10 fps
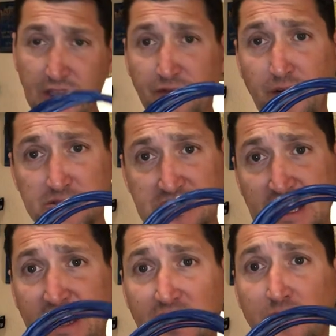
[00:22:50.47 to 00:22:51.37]
if I'm
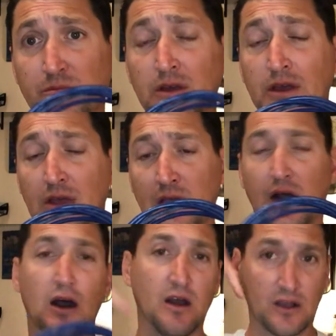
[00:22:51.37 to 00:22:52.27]
sticking them,
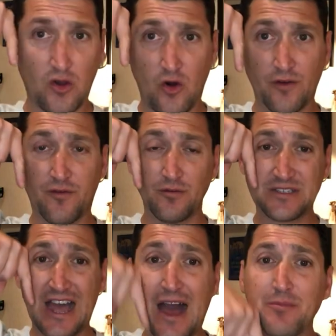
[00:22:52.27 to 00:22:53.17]
going
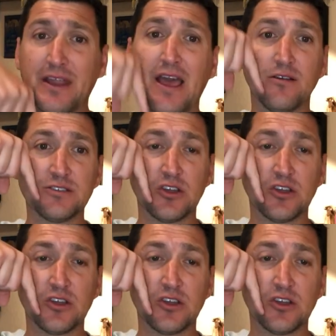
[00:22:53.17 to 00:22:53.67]
from top down,